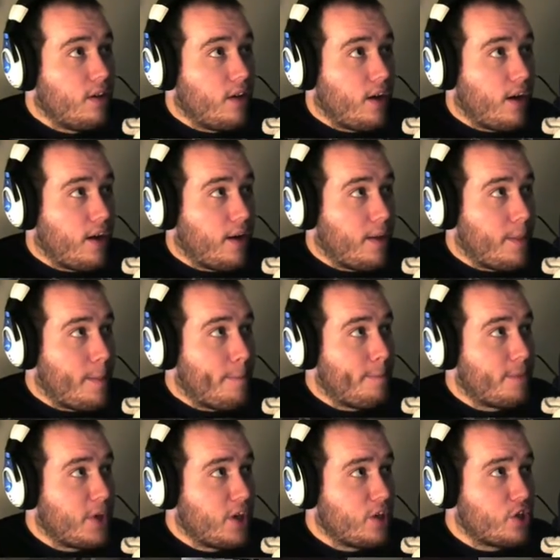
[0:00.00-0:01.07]
I'm
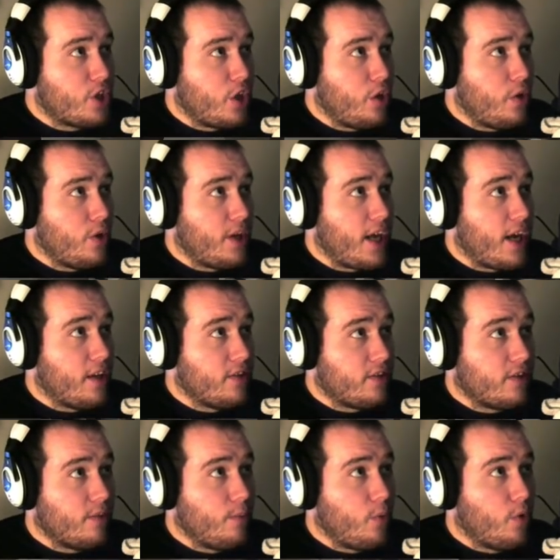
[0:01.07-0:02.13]
going to show you again
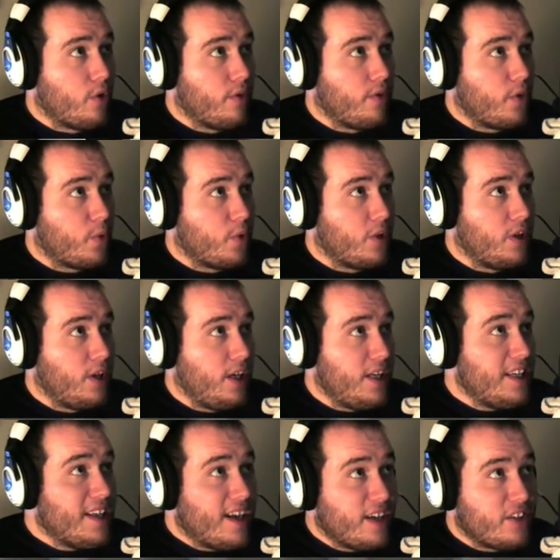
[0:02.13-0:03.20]
some more of the really
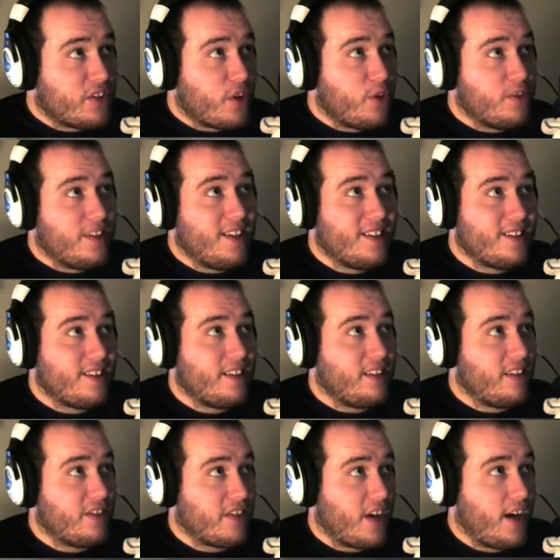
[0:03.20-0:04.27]
nice artistic
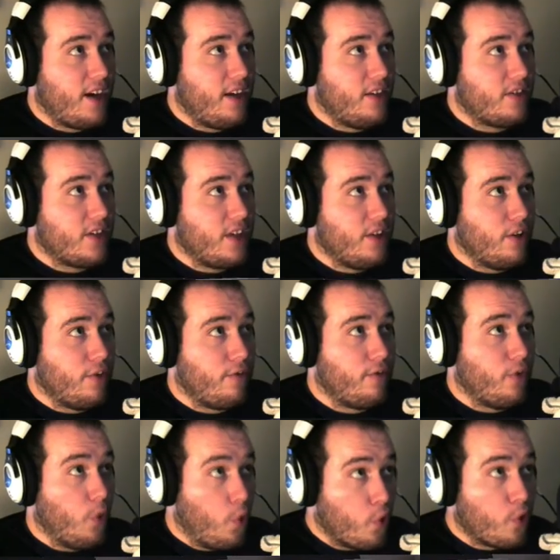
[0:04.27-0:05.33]
designs in the
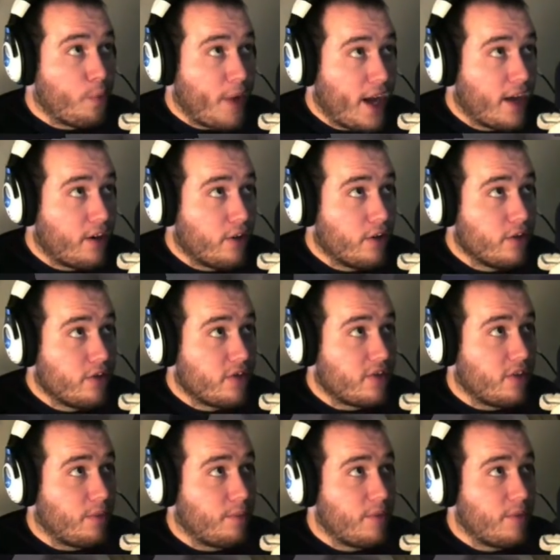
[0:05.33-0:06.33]
floor patterns,